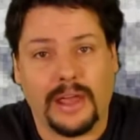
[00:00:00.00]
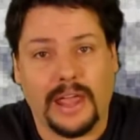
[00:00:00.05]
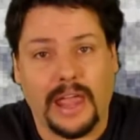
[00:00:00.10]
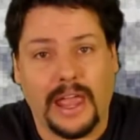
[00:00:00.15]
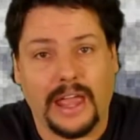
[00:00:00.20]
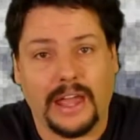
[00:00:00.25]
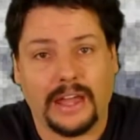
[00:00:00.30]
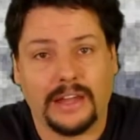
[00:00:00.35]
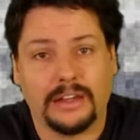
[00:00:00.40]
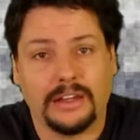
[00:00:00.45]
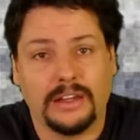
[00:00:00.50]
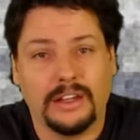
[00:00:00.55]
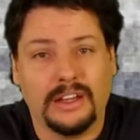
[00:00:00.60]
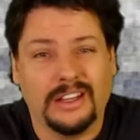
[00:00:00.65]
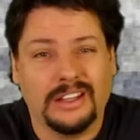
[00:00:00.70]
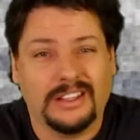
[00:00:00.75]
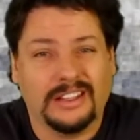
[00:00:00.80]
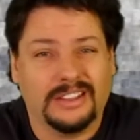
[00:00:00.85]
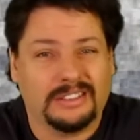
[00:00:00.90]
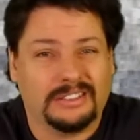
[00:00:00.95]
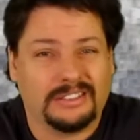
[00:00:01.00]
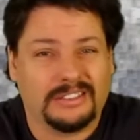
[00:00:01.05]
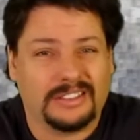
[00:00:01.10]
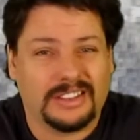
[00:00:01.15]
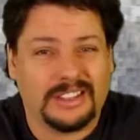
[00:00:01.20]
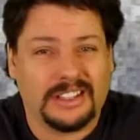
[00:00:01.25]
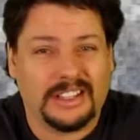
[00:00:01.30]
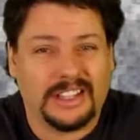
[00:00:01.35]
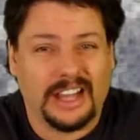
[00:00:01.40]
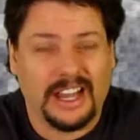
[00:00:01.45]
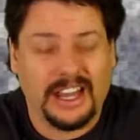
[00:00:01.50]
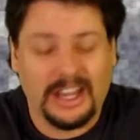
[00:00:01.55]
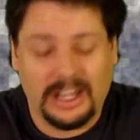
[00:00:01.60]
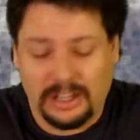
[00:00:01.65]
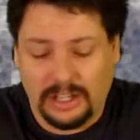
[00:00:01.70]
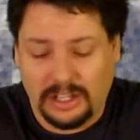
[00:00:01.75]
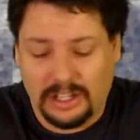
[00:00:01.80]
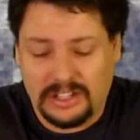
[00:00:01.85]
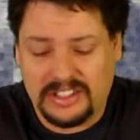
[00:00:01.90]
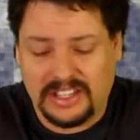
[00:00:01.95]
hand kind of
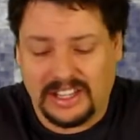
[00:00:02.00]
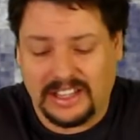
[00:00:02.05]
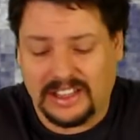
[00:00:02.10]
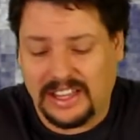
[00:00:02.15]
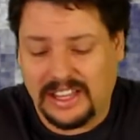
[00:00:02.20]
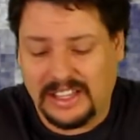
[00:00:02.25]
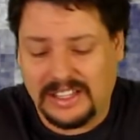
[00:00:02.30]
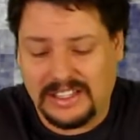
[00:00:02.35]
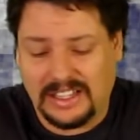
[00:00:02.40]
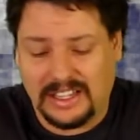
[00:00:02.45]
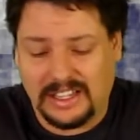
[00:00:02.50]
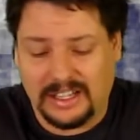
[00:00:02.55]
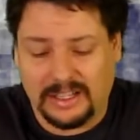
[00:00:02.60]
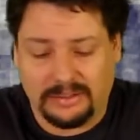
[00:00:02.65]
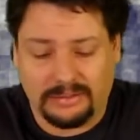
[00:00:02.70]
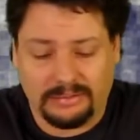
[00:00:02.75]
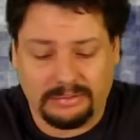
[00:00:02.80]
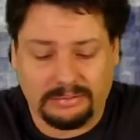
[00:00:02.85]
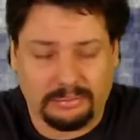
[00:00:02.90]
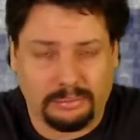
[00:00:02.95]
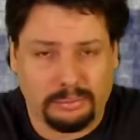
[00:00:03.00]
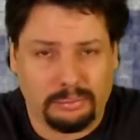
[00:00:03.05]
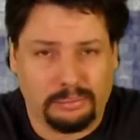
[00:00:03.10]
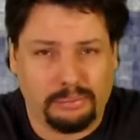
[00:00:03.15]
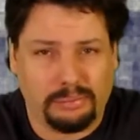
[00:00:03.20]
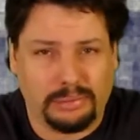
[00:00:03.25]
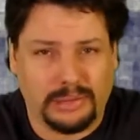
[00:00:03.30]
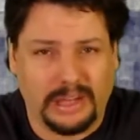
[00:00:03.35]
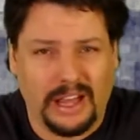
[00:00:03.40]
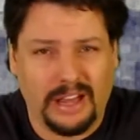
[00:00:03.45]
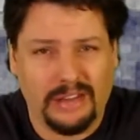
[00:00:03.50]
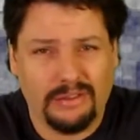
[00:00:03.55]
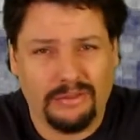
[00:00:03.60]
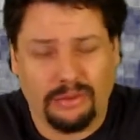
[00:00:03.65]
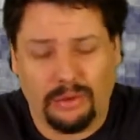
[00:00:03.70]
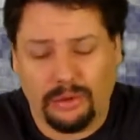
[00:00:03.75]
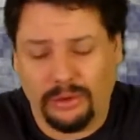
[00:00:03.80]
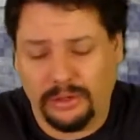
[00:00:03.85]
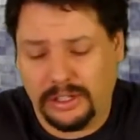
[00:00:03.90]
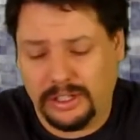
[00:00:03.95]
looks like they did it
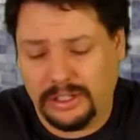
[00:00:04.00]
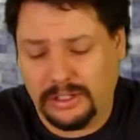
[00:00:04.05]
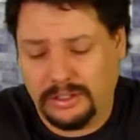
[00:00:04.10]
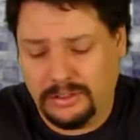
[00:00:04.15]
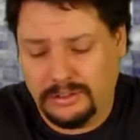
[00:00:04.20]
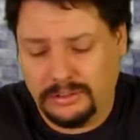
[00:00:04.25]
blindfolded